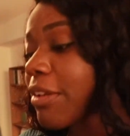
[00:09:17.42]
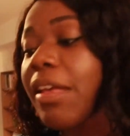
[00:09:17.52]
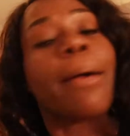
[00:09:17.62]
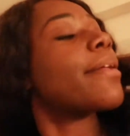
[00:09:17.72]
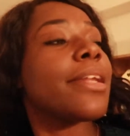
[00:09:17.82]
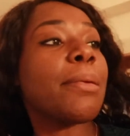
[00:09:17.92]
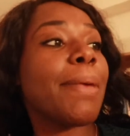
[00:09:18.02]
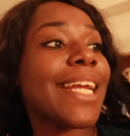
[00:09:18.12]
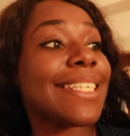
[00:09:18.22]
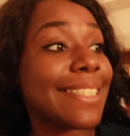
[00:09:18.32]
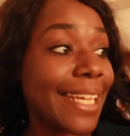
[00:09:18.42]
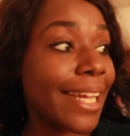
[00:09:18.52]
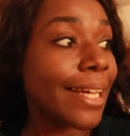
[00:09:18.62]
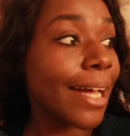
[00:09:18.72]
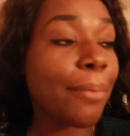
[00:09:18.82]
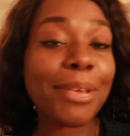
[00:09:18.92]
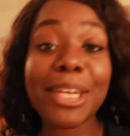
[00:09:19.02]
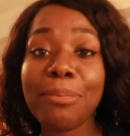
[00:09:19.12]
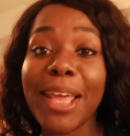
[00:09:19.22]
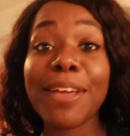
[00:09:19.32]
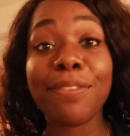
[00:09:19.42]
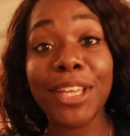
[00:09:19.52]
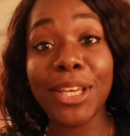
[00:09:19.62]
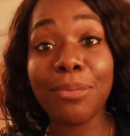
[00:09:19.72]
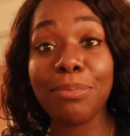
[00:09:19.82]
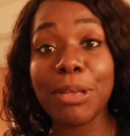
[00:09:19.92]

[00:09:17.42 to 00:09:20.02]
So I'm gonna make dinner. I'm gonna make vegan